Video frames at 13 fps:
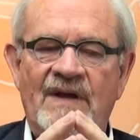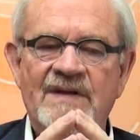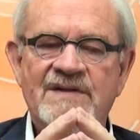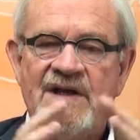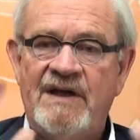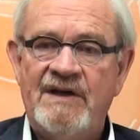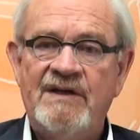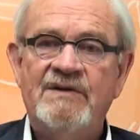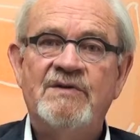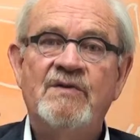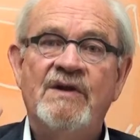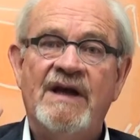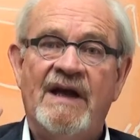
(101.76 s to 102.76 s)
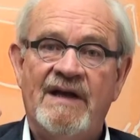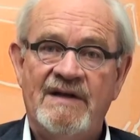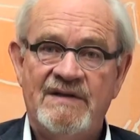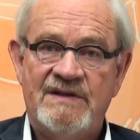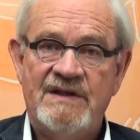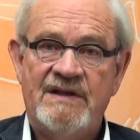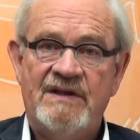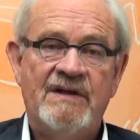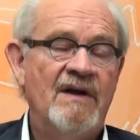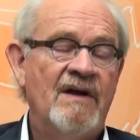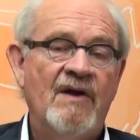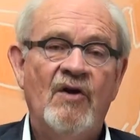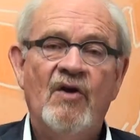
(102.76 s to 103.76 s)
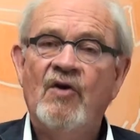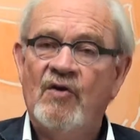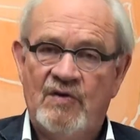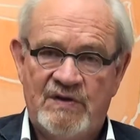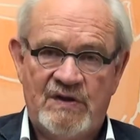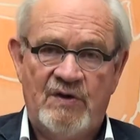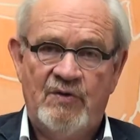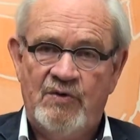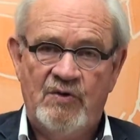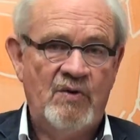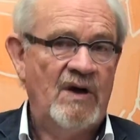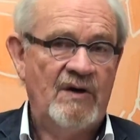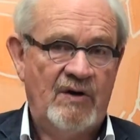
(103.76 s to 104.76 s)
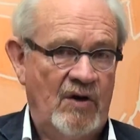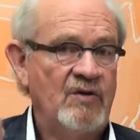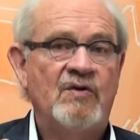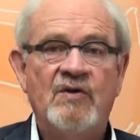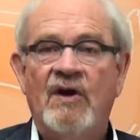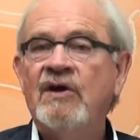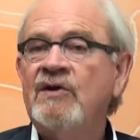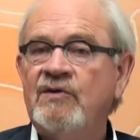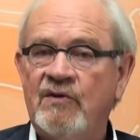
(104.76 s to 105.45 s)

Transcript: say to the ANC, so you are not going